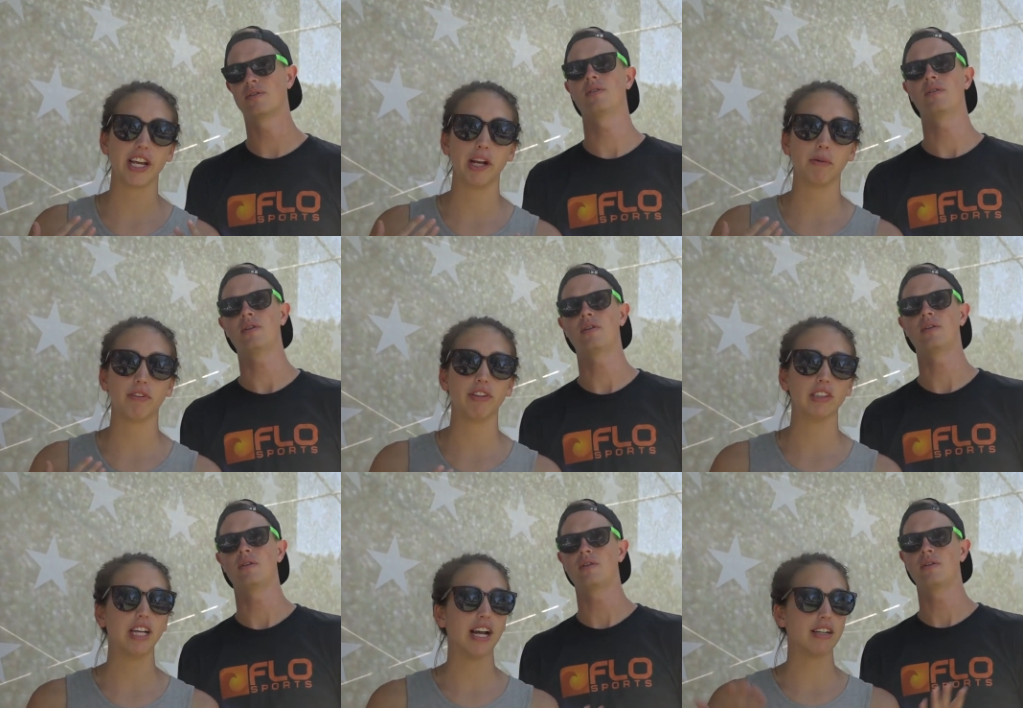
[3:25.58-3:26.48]
Speaker 1: at Hayward Field
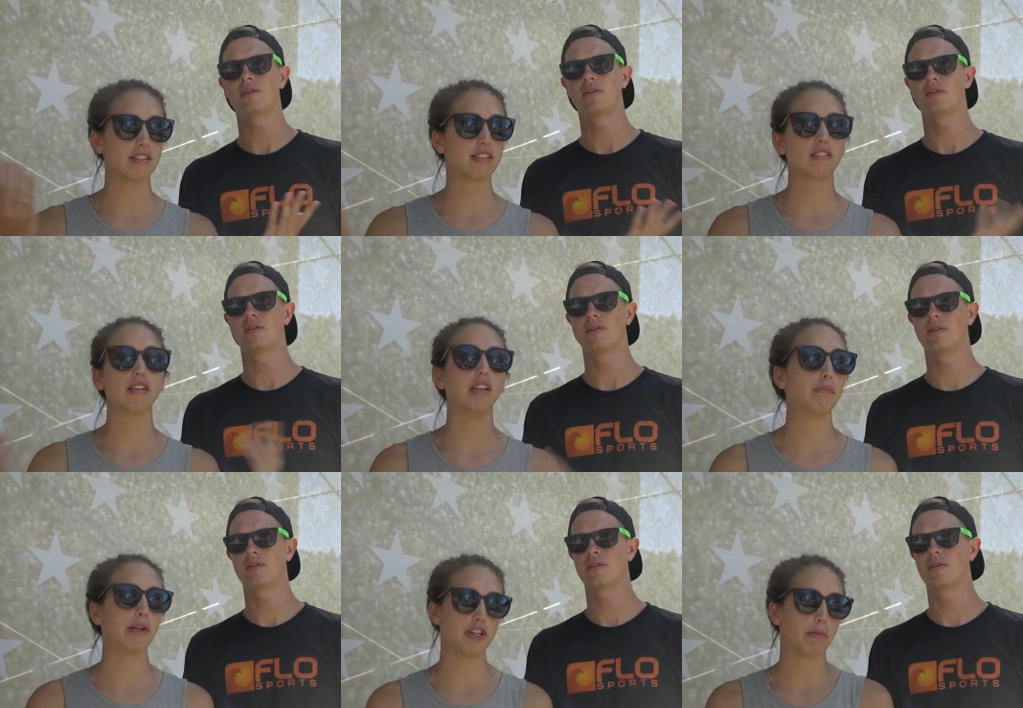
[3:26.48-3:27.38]
as
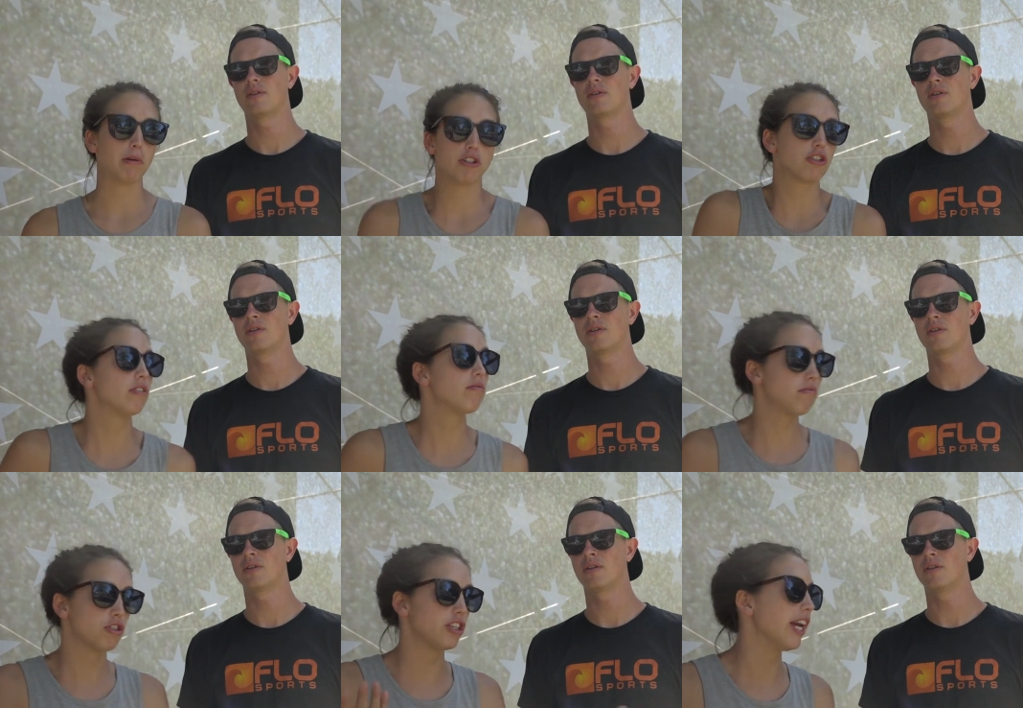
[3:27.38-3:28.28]
Olympic champions should
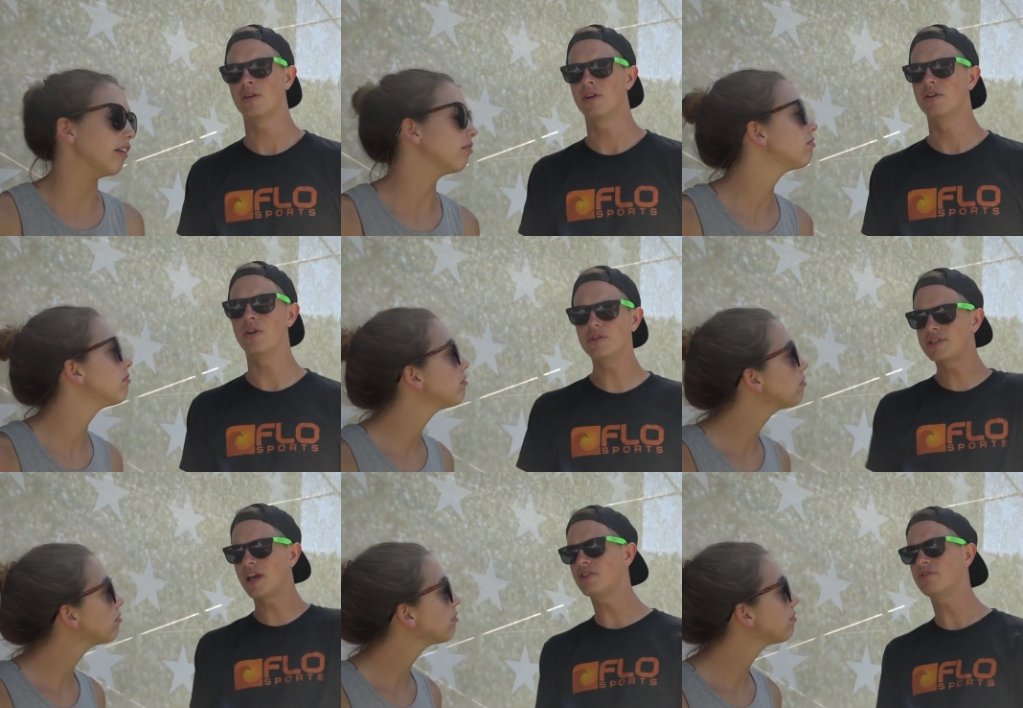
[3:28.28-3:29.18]
should get.
Speaker 2: No
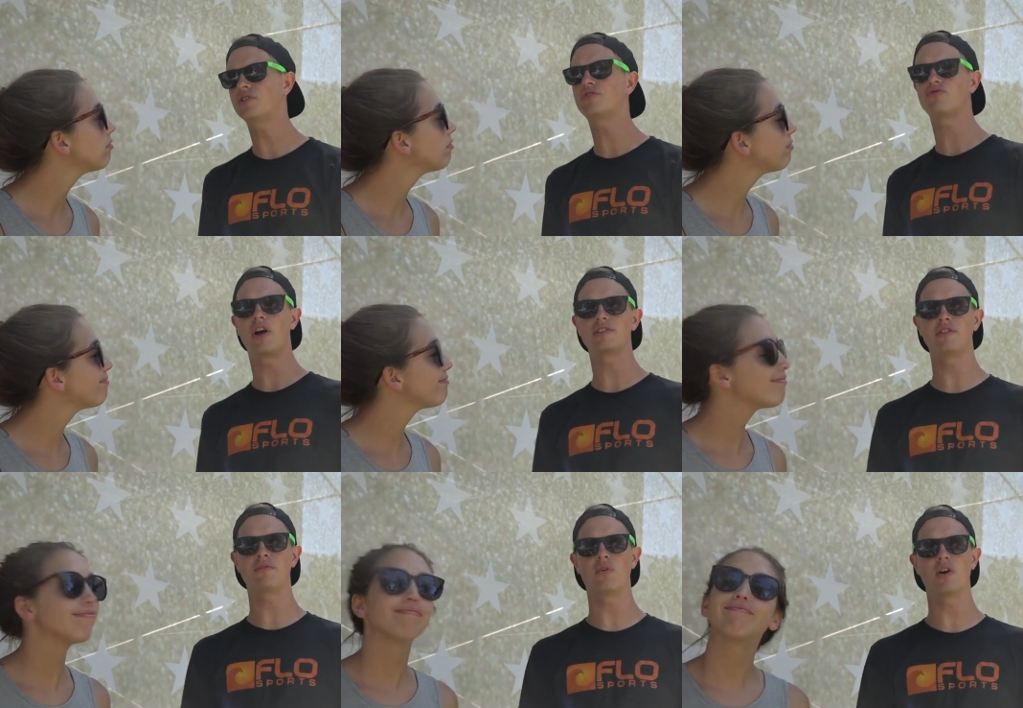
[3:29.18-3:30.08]
Sanya Richards-Ross in the
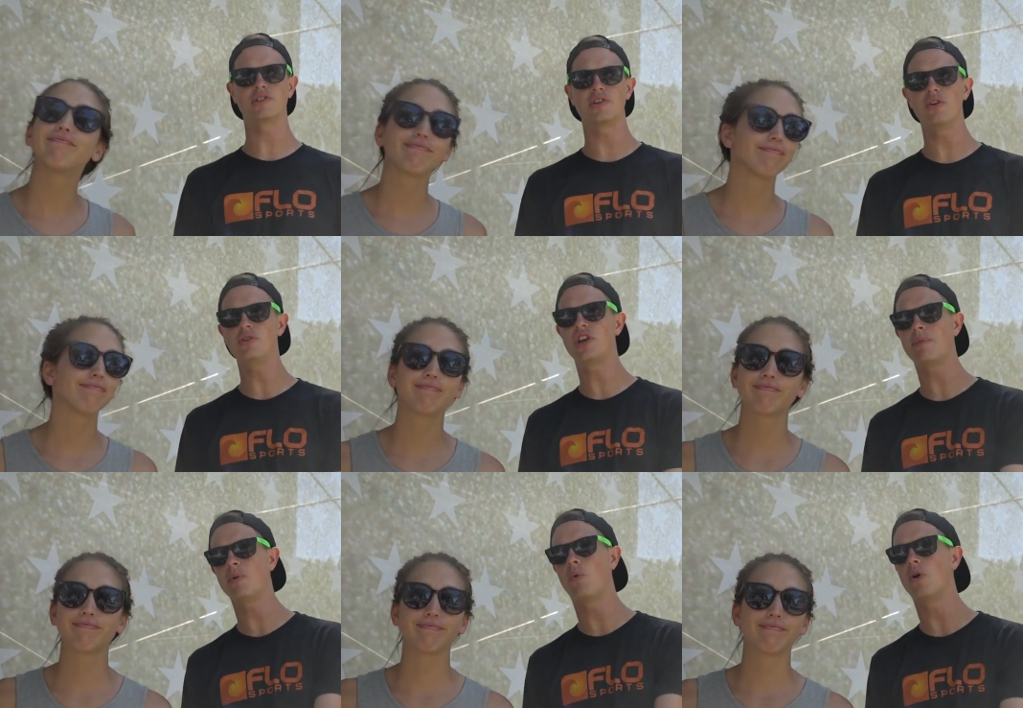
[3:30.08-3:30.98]
400, no
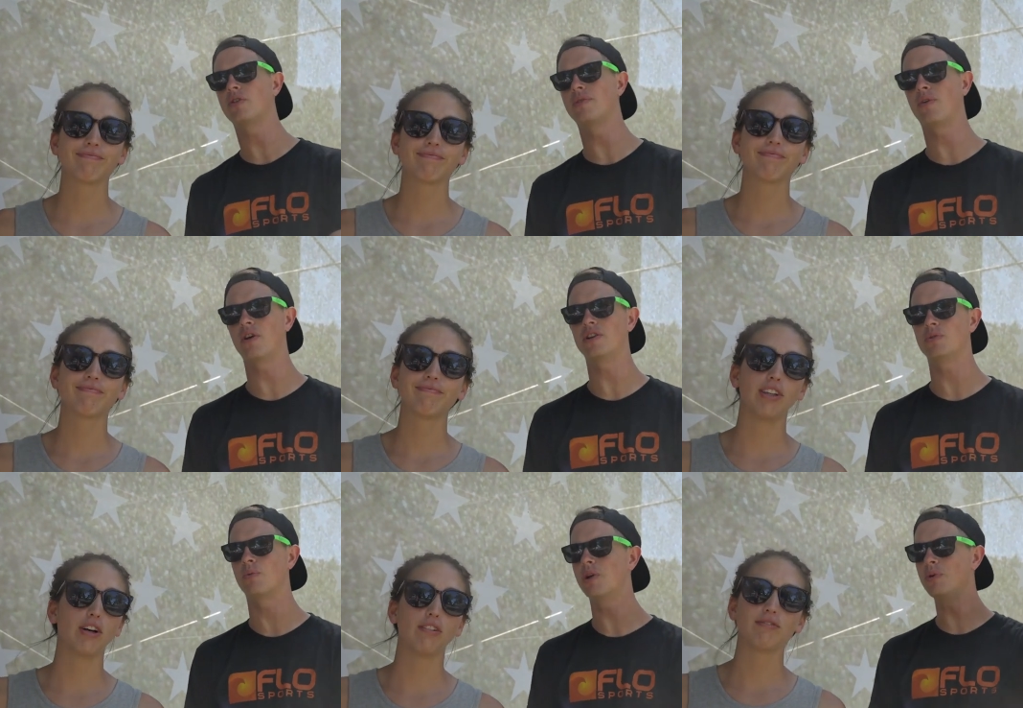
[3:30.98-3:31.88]
Jeremy Wariner in the
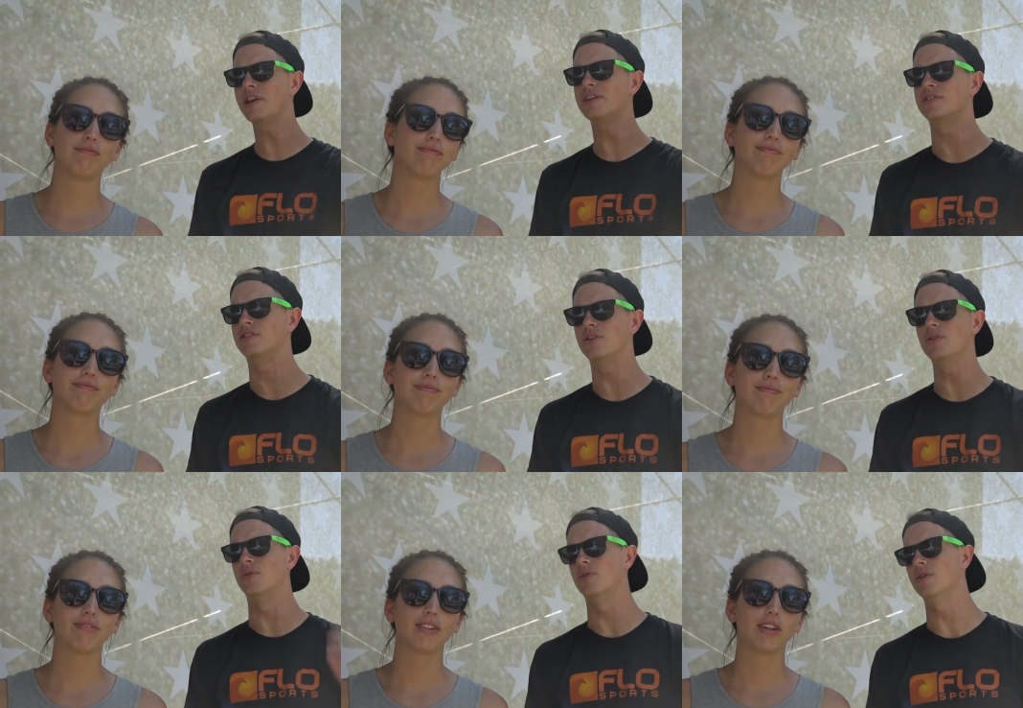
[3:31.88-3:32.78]
400. What are we gonna
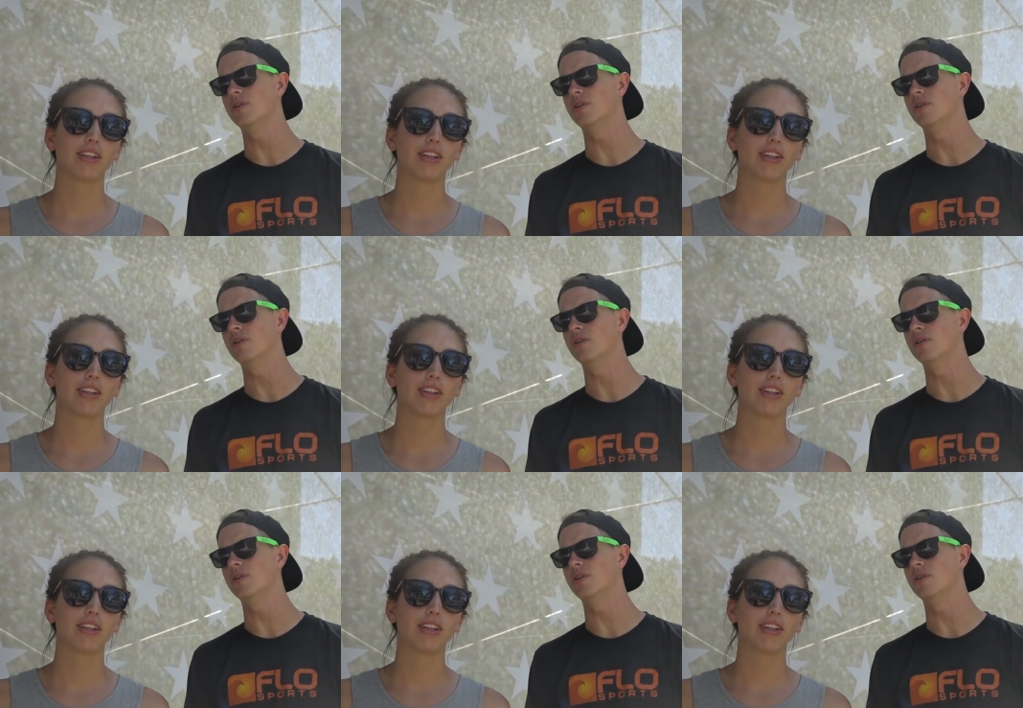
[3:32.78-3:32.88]
do?